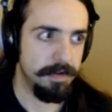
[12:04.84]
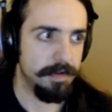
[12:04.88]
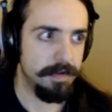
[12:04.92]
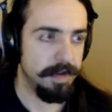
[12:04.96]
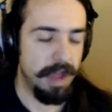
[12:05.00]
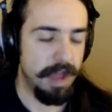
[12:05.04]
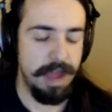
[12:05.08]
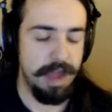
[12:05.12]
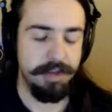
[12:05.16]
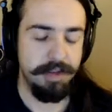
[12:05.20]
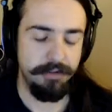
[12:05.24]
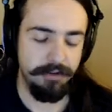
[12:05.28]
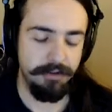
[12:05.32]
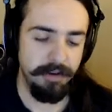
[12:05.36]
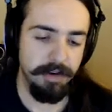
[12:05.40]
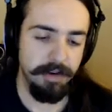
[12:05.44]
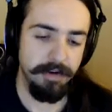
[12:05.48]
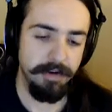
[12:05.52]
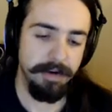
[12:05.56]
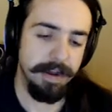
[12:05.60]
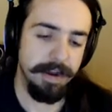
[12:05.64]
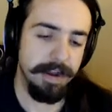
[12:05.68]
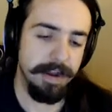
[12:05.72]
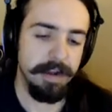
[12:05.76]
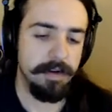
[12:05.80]

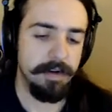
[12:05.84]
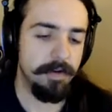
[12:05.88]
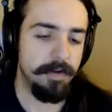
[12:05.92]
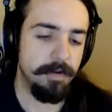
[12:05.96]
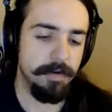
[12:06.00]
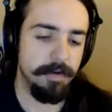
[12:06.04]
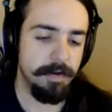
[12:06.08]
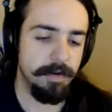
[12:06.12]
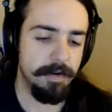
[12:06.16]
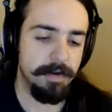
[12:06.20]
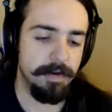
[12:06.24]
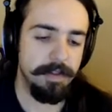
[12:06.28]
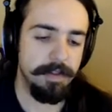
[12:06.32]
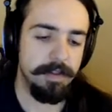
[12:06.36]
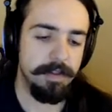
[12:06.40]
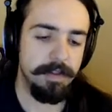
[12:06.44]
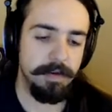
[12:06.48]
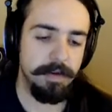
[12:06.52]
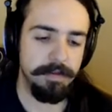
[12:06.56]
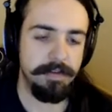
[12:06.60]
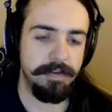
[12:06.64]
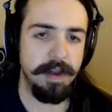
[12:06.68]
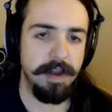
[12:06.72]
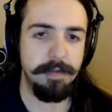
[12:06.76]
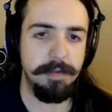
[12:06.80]
engineering or
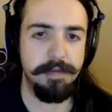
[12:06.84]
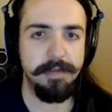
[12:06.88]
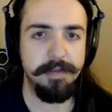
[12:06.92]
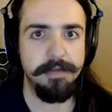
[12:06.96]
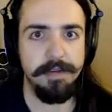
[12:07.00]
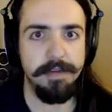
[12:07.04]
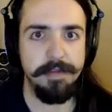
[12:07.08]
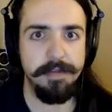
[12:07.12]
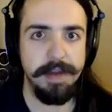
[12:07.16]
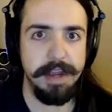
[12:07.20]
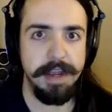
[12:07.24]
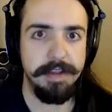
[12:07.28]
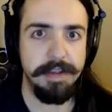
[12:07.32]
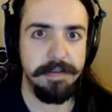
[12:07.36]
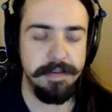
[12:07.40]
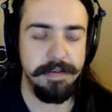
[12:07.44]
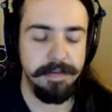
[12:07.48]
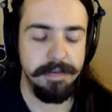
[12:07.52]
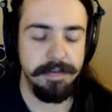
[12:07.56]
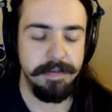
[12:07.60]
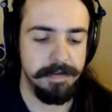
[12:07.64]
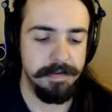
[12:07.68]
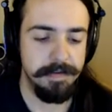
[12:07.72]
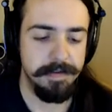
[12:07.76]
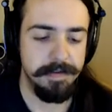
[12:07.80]
those types of devices.